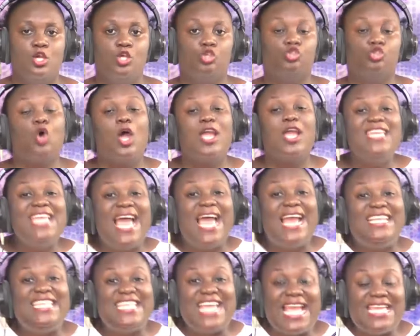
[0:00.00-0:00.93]
So
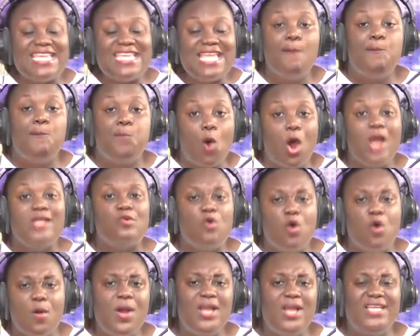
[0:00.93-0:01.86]
ye the young one,
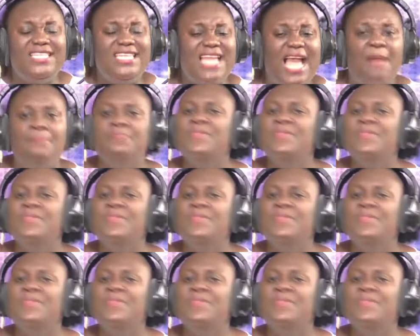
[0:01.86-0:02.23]
whom are the young?